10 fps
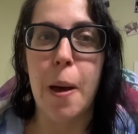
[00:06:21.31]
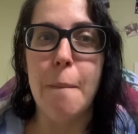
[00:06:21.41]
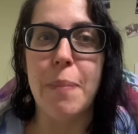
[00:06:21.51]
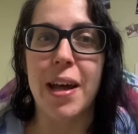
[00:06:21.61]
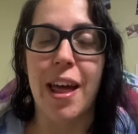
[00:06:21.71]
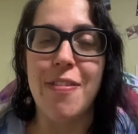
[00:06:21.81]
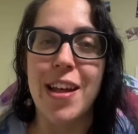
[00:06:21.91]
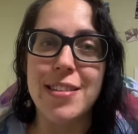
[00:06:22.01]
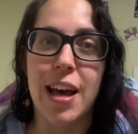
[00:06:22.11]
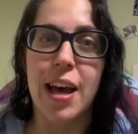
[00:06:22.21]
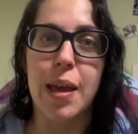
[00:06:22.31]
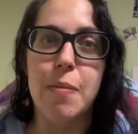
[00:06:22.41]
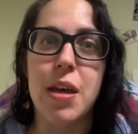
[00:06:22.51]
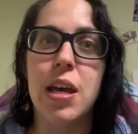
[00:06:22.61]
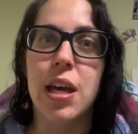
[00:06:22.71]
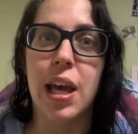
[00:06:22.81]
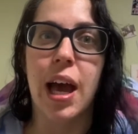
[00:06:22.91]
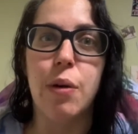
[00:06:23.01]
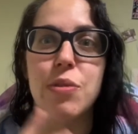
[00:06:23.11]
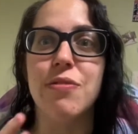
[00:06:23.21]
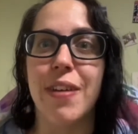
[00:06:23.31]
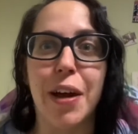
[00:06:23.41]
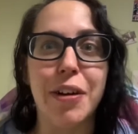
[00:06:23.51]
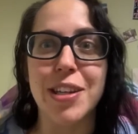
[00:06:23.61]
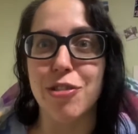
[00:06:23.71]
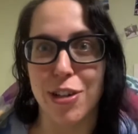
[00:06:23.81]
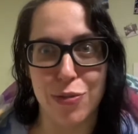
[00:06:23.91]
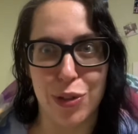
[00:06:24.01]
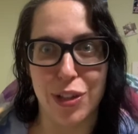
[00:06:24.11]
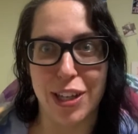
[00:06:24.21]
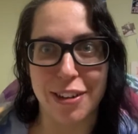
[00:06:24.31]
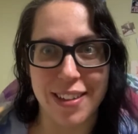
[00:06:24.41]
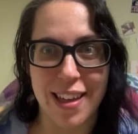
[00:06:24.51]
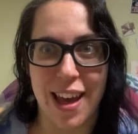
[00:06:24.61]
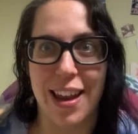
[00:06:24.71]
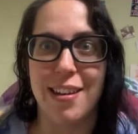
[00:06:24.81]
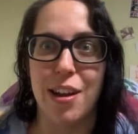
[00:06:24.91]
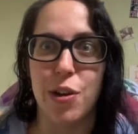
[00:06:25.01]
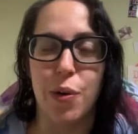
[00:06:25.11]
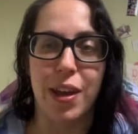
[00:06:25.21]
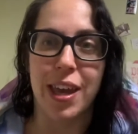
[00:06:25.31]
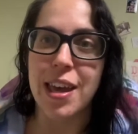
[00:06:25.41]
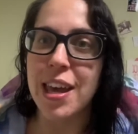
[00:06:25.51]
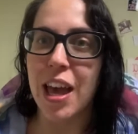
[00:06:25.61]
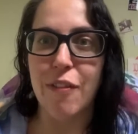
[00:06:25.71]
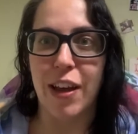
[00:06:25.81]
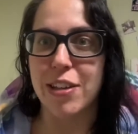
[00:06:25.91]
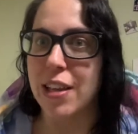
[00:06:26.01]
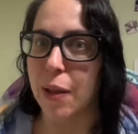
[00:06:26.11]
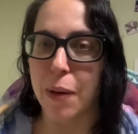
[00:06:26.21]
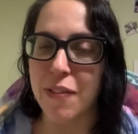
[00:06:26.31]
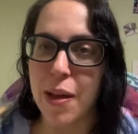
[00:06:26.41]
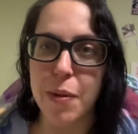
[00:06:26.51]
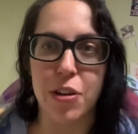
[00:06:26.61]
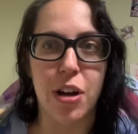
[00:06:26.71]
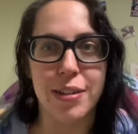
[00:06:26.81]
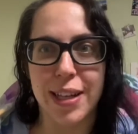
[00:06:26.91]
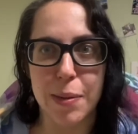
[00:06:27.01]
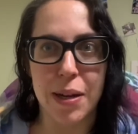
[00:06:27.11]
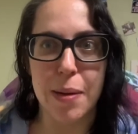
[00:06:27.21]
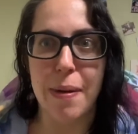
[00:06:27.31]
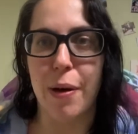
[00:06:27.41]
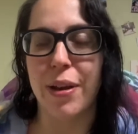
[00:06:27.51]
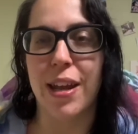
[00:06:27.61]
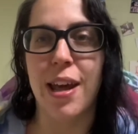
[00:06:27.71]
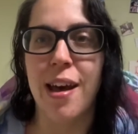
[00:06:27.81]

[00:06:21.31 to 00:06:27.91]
But at that time I was very stressful hearing that and not knowing if I could tell my family or talk to anybody about it.